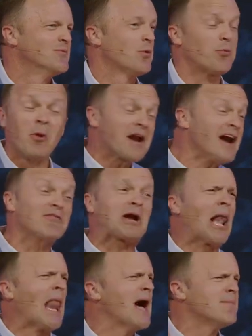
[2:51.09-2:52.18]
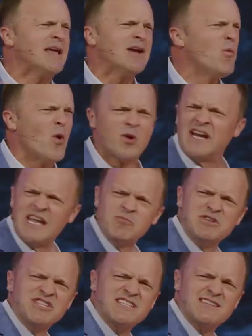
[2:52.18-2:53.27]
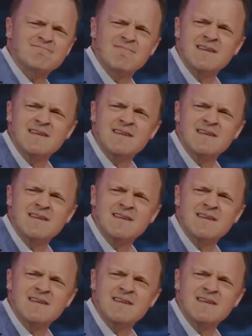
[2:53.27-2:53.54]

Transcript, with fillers: with whatever club he wanted, he would just